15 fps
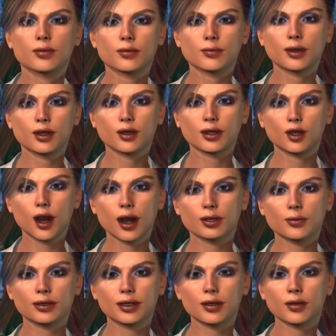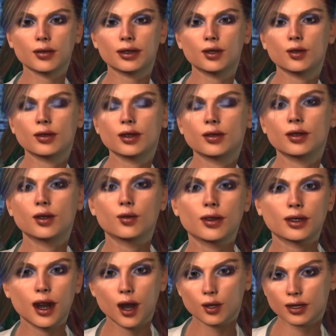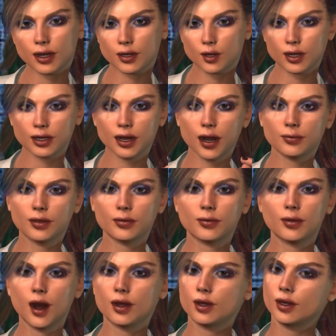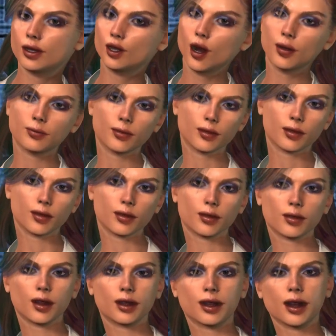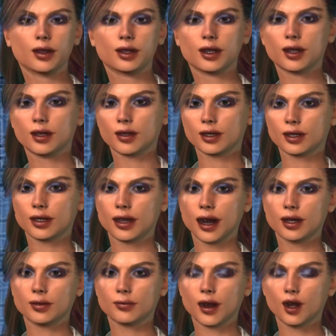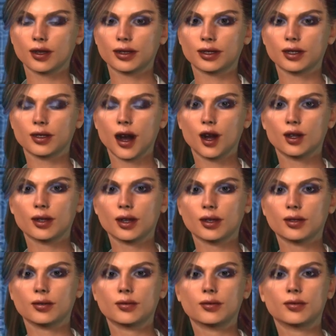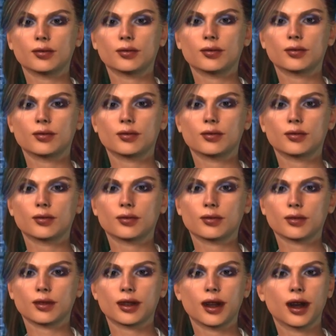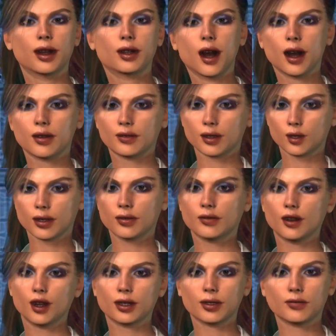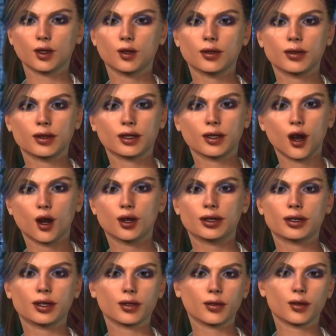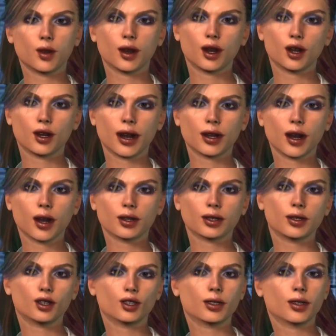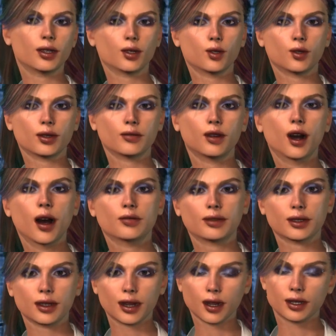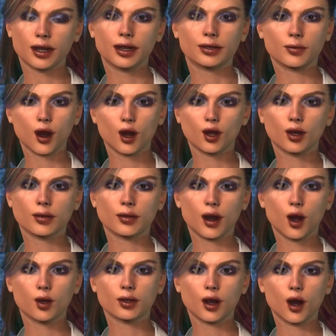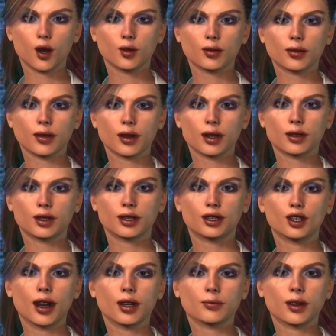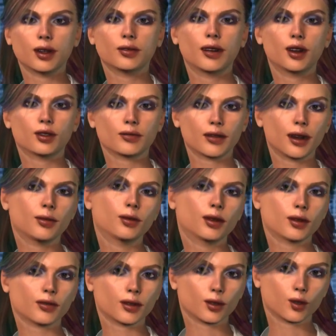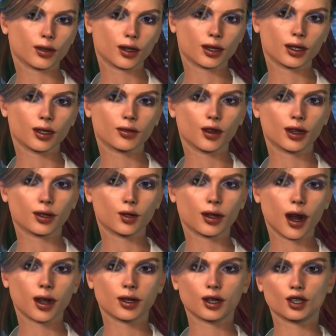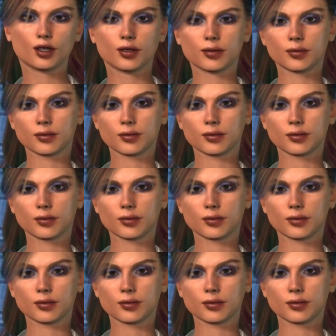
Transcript: Because trust me, you don't want to miss out on the wisdom I'm about to drop. Let's get this tech party started. Let's dive into the first of today's stories, where AI isn't just a tool for convenience anymore. Oh no, it's reshaping the very fabric of how we discover new knowledge.